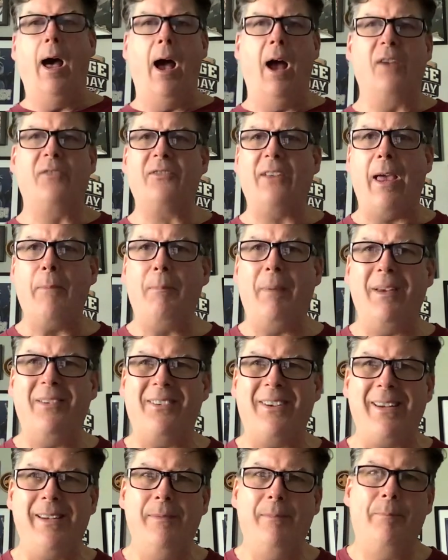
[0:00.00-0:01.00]
Stay
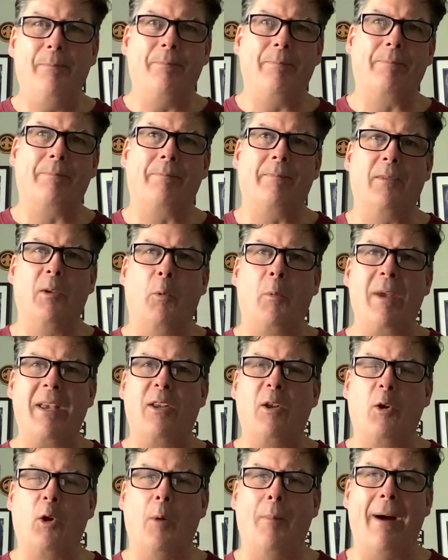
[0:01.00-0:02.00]
busy. The
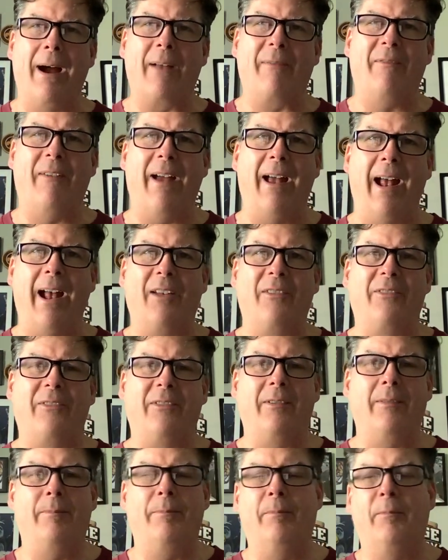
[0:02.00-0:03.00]
week will go by
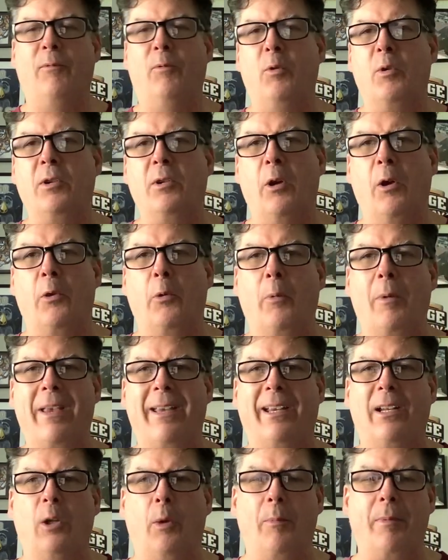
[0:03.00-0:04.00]
fast. Before you know it, the
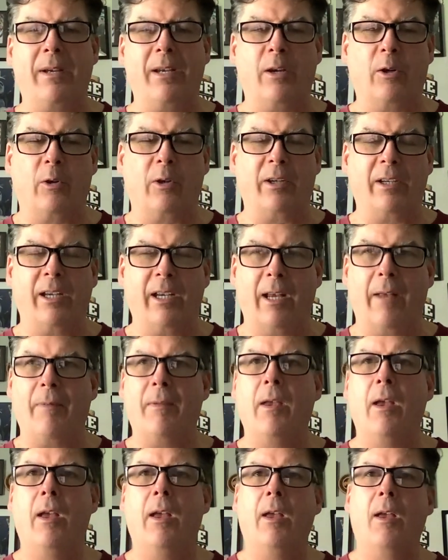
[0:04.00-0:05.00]
weekend will be here
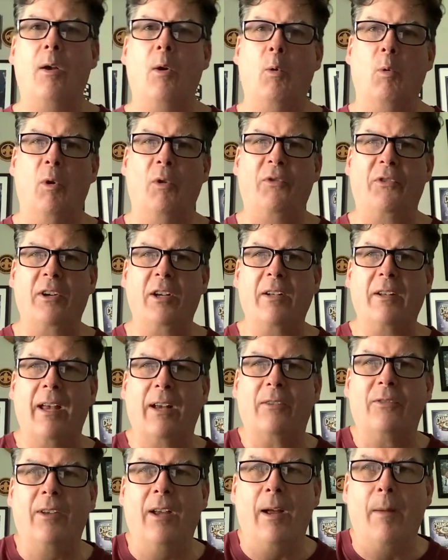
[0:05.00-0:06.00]
again. We'll see you
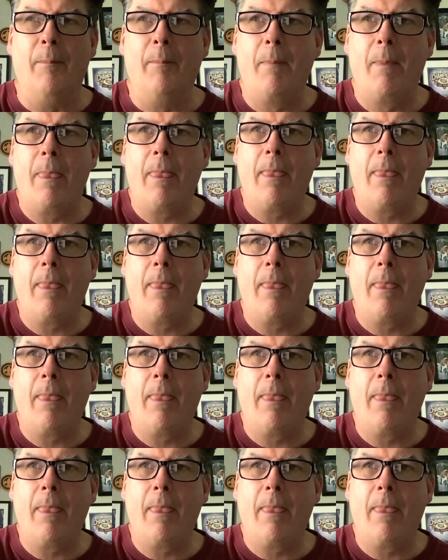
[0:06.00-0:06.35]
next time.